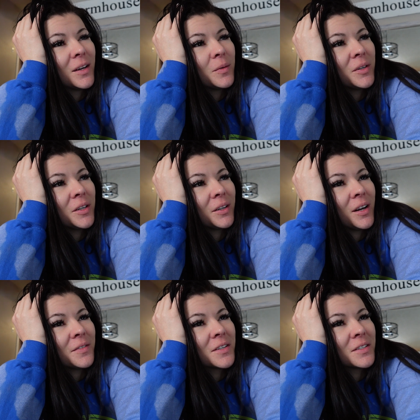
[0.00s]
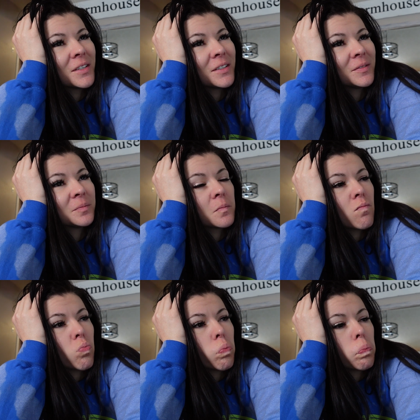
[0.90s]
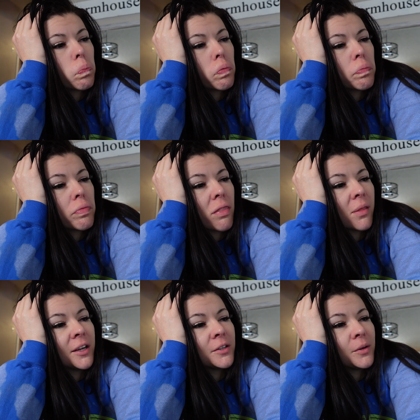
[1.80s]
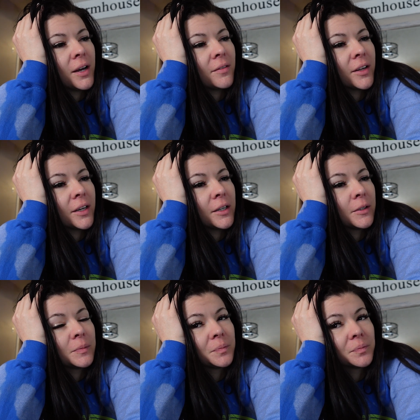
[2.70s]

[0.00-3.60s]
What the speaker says: When you're in off season and don't have like an